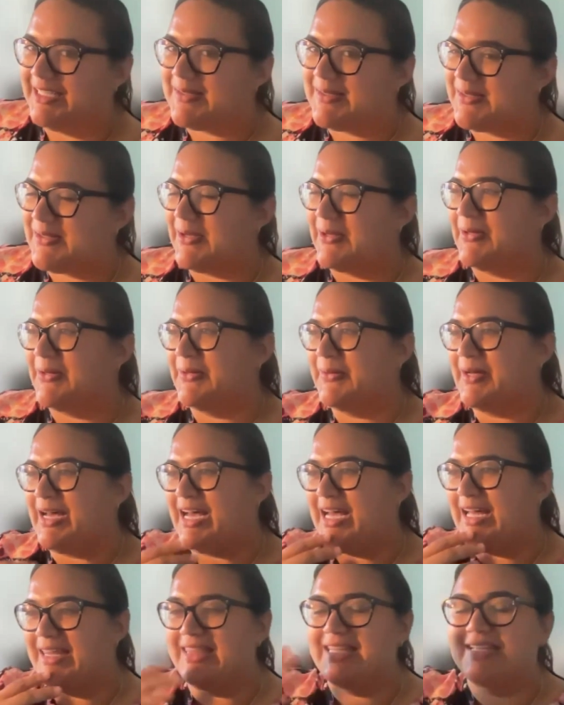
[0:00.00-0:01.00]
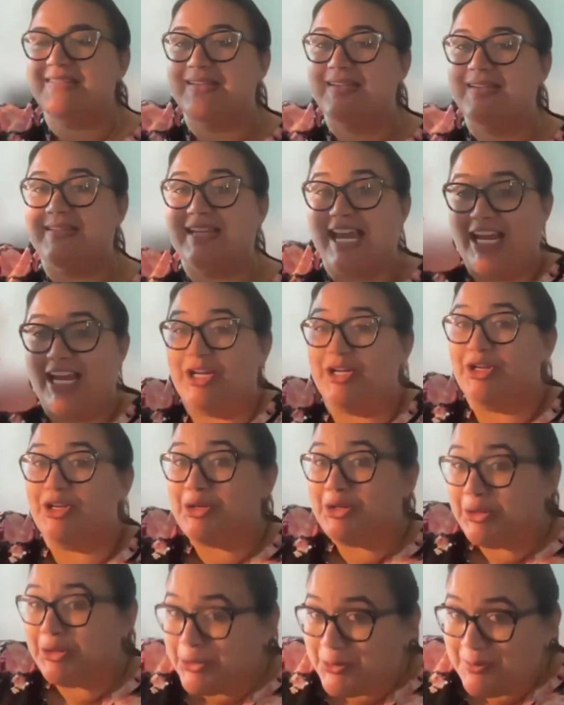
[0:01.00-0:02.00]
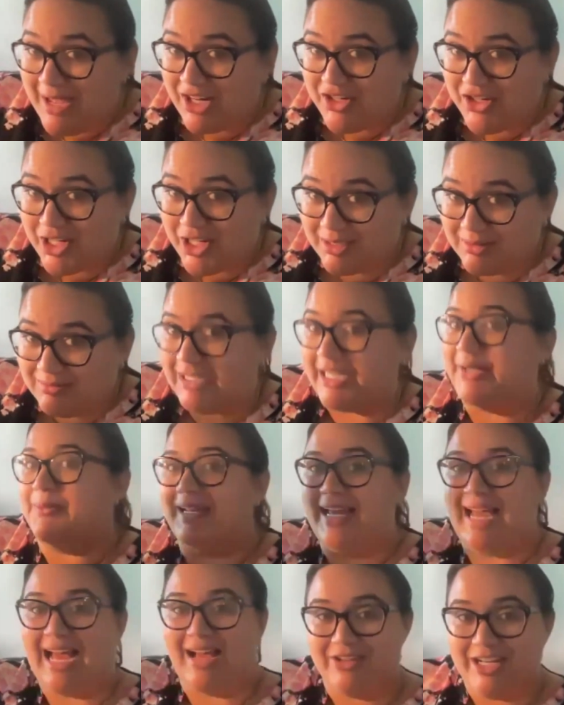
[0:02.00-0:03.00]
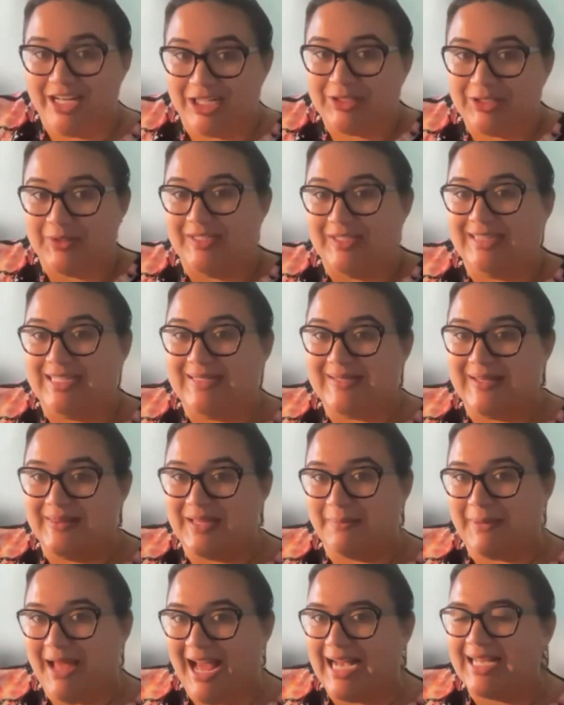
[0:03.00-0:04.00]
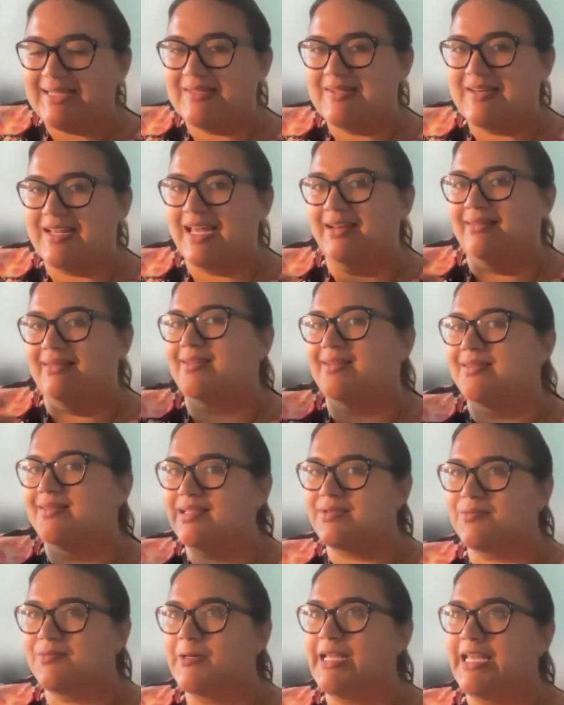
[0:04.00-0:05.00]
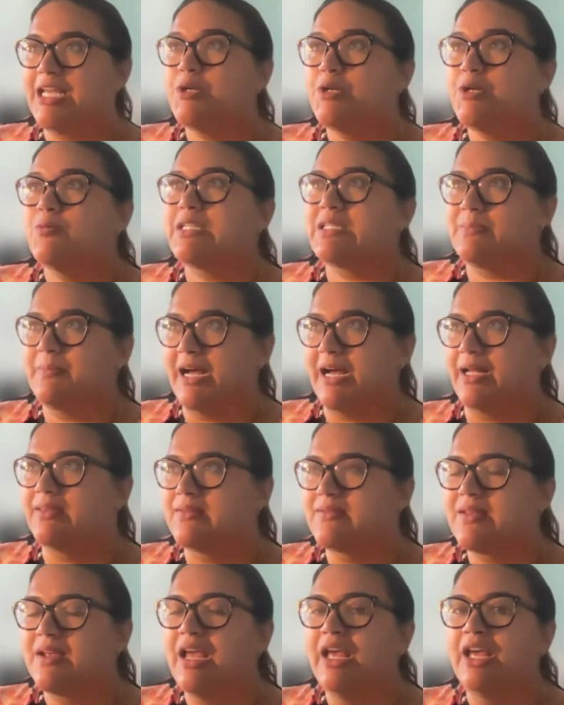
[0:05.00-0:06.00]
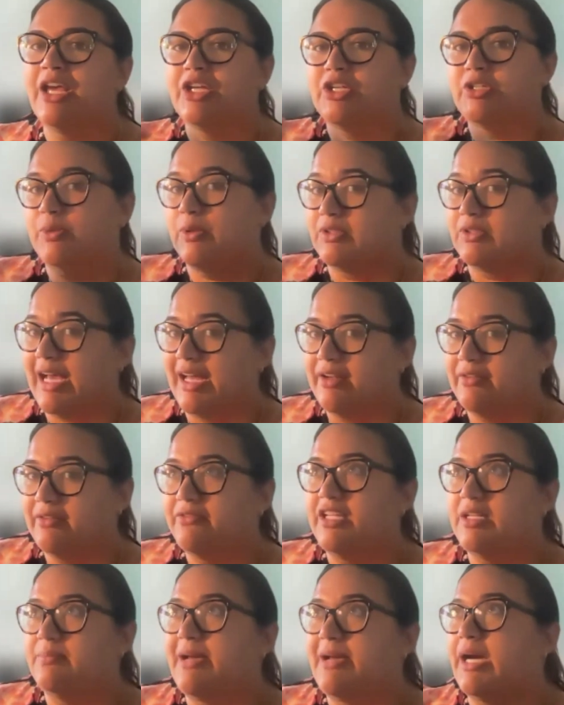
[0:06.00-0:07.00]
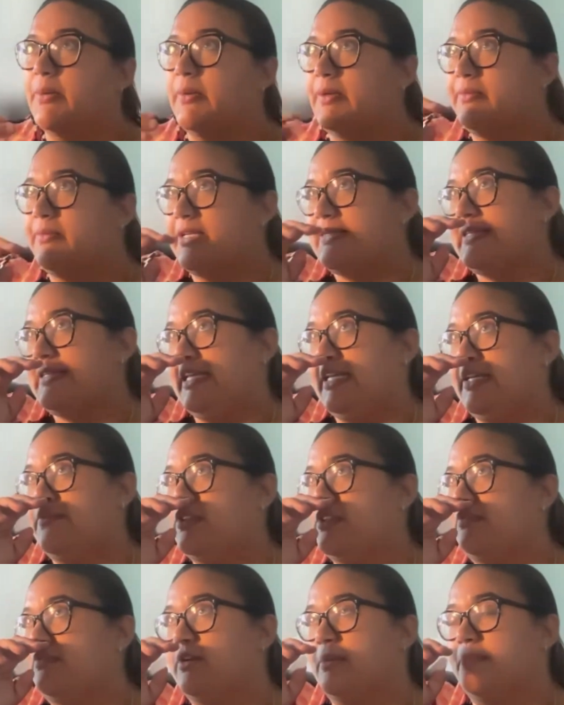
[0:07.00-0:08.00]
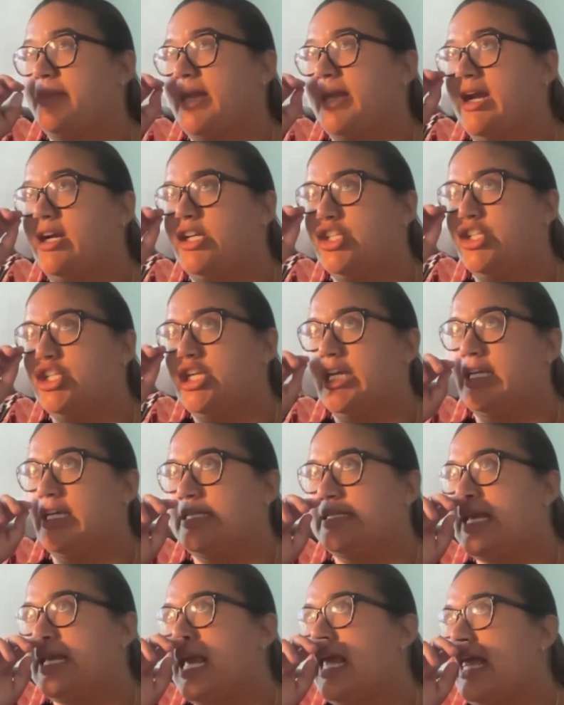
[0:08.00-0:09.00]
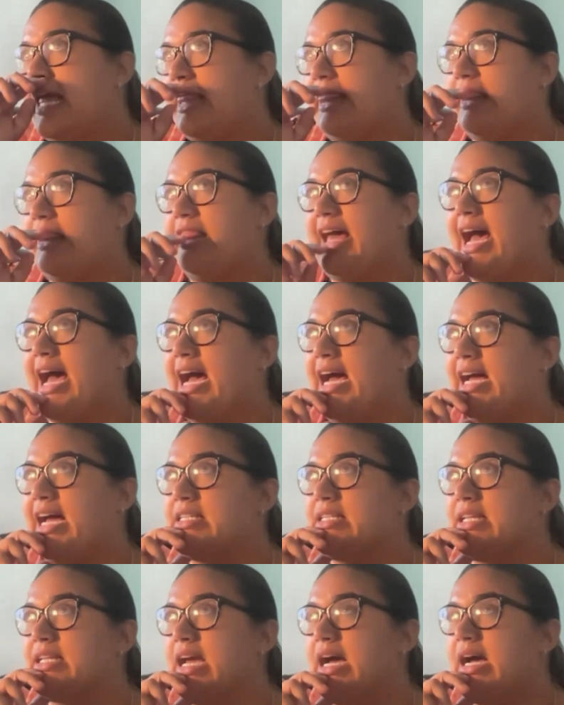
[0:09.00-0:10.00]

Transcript: So this is a new measure, right? We haven't included this in the past, and this is in response to a lot of feedback we received from parishes that